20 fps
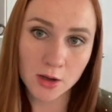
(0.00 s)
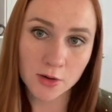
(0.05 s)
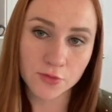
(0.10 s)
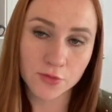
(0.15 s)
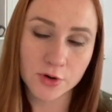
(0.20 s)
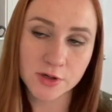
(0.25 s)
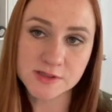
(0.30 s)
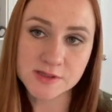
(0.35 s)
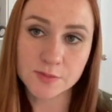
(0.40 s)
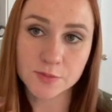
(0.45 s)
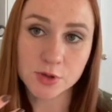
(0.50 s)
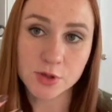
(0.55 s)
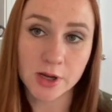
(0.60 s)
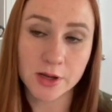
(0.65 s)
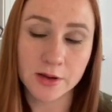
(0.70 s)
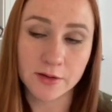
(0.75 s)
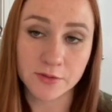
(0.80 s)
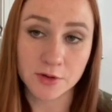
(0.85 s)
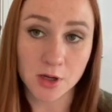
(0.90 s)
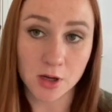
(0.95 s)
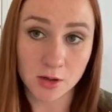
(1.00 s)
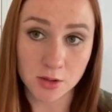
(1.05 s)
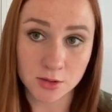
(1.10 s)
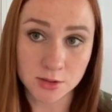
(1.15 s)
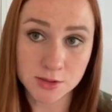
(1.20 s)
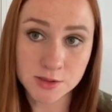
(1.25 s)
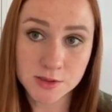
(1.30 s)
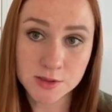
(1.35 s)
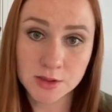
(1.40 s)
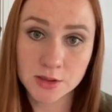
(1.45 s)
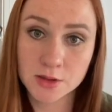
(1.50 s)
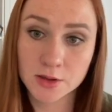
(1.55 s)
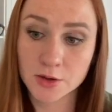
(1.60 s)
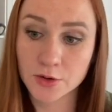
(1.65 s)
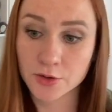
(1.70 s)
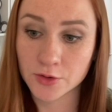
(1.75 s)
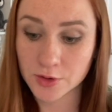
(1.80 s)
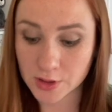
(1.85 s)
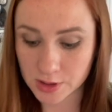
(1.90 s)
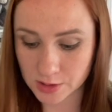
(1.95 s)
For example, I have an aunt.
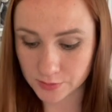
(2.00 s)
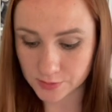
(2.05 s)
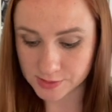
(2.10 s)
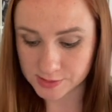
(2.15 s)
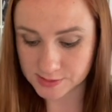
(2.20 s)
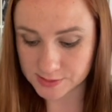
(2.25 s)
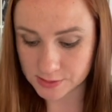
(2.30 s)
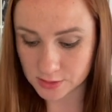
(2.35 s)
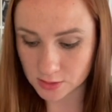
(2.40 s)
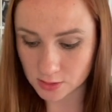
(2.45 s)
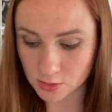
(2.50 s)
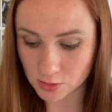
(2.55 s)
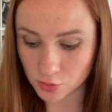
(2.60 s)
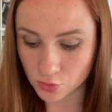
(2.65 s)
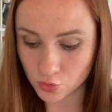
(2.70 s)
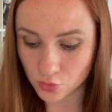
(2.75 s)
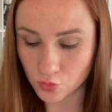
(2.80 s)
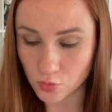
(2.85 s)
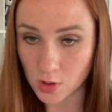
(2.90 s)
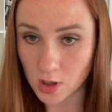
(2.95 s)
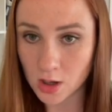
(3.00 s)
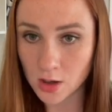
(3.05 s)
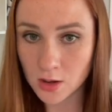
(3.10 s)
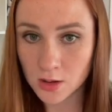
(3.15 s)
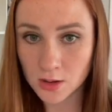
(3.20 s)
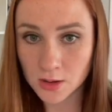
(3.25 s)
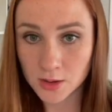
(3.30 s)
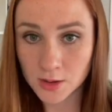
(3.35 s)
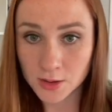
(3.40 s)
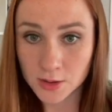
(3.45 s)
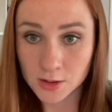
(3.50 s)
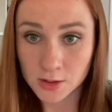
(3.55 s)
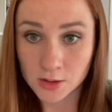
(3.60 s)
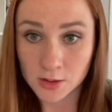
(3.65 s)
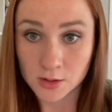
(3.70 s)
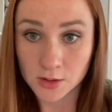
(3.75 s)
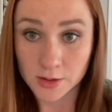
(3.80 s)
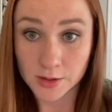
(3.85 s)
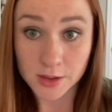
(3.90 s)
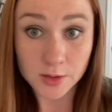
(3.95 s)
Her name is Luba.
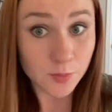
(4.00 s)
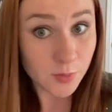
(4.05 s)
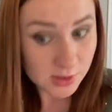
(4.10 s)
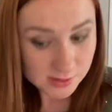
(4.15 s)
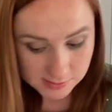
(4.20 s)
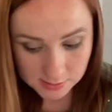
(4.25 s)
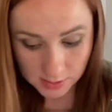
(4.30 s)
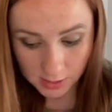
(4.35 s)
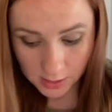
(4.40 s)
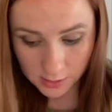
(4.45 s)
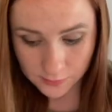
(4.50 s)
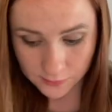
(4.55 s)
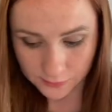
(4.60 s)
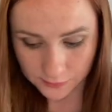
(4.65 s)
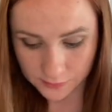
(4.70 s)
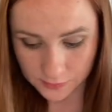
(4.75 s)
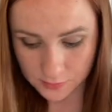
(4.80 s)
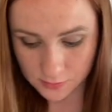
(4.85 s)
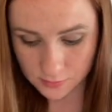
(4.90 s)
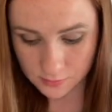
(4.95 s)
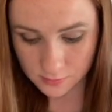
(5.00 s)
It means love.